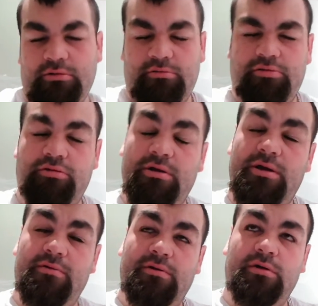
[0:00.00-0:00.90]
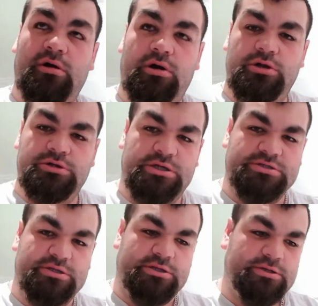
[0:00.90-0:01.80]
Craven Cottage
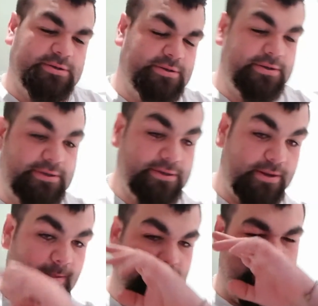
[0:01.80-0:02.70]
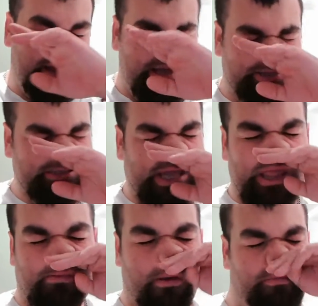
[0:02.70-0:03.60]
yesterday. On the last day of
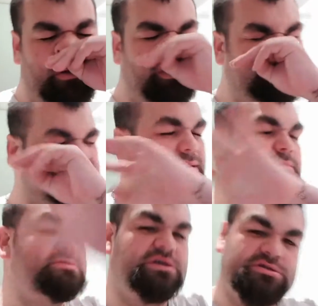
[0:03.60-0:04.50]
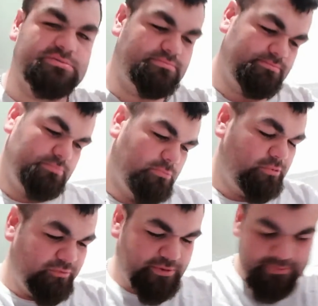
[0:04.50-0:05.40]
the Premier last game of the season.
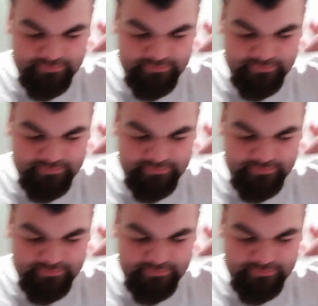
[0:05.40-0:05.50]
Over.